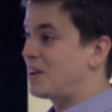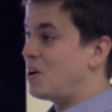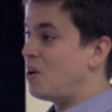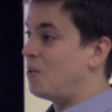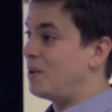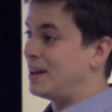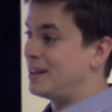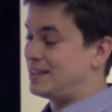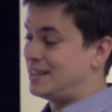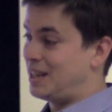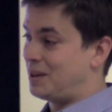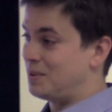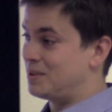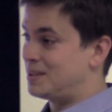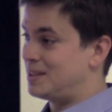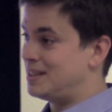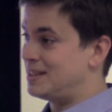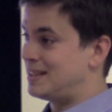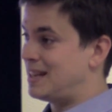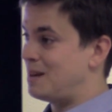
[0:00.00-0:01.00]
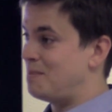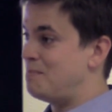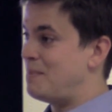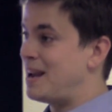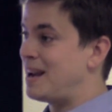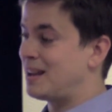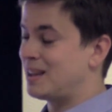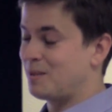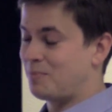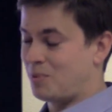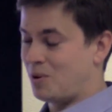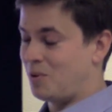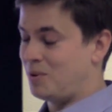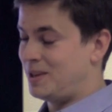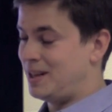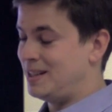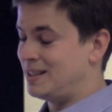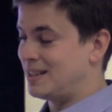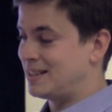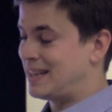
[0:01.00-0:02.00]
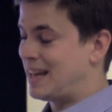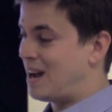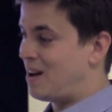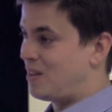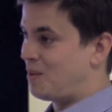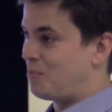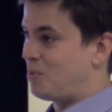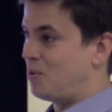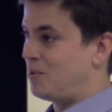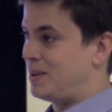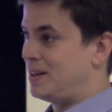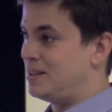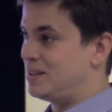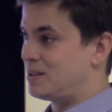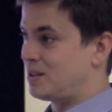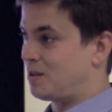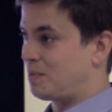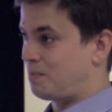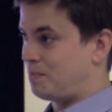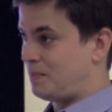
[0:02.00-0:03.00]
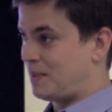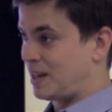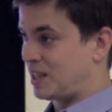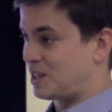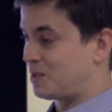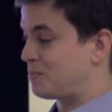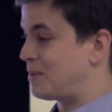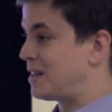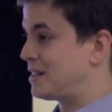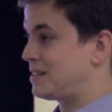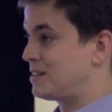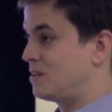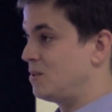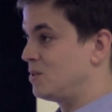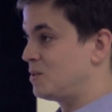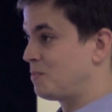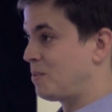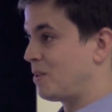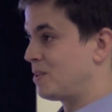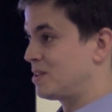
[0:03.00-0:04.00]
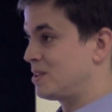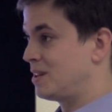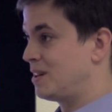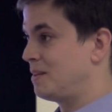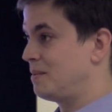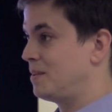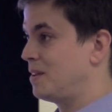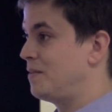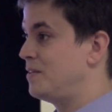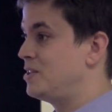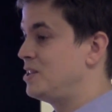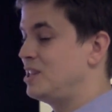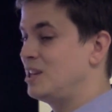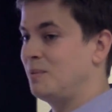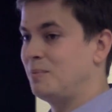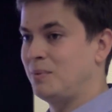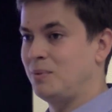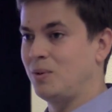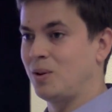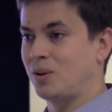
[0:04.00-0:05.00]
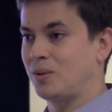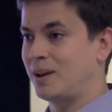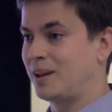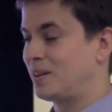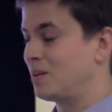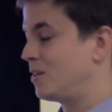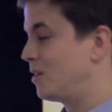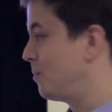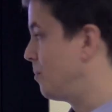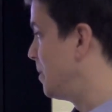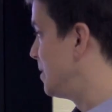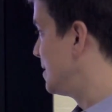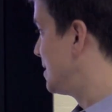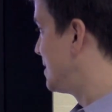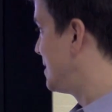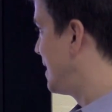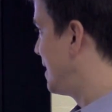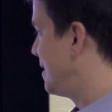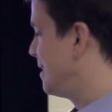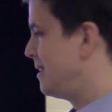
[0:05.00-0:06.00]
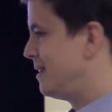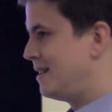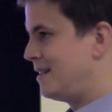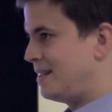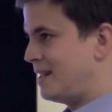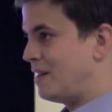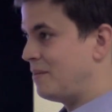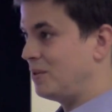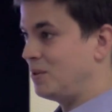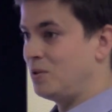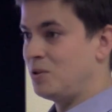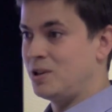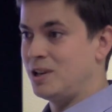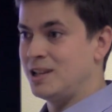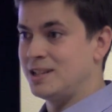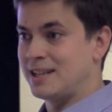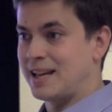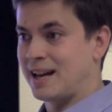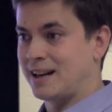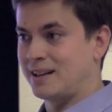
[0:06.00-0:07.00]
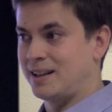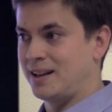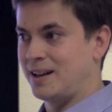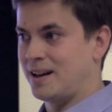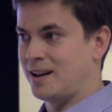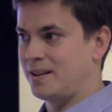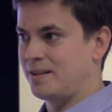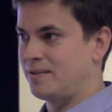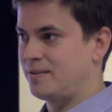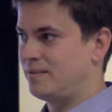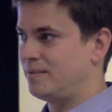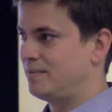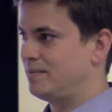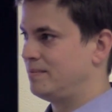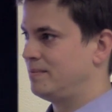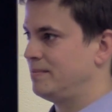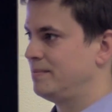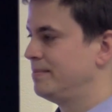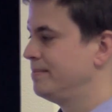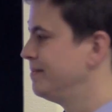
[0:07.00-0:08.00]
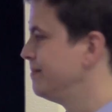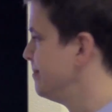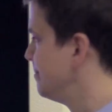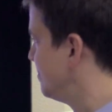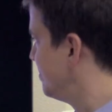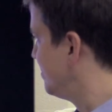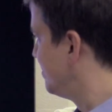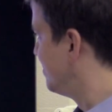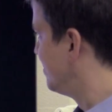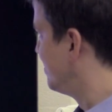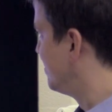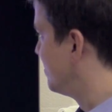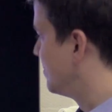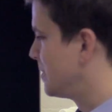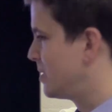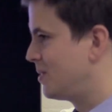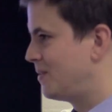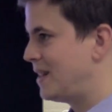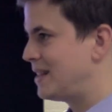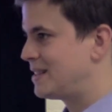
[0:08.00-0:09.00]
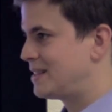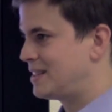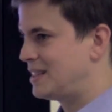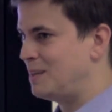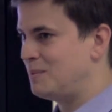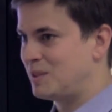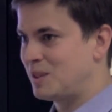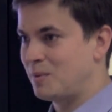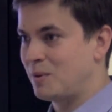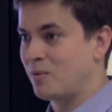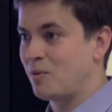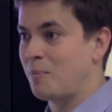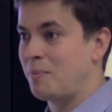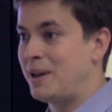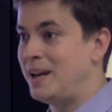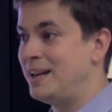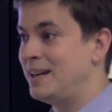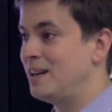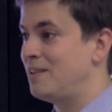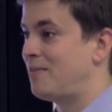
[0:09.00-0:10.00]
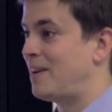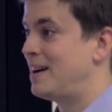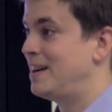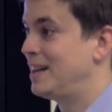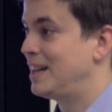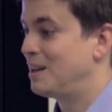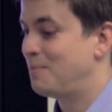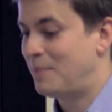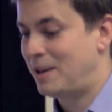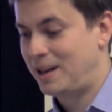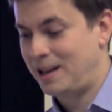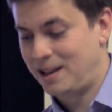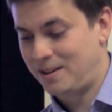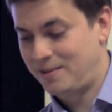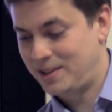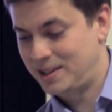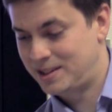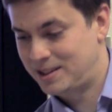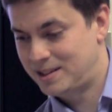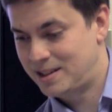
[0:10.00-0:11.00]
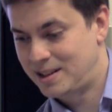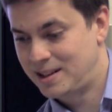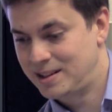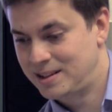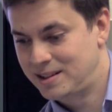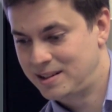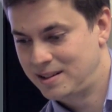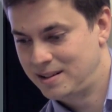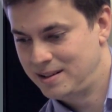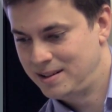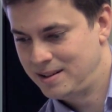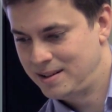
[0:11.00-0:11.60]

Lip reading: the coding sequences that make the proteins, it's how the proteins are expressed. Those parts of the genome look like they're the ones that evolution is acting on. So that seems to be a repeated finding in many of these studies.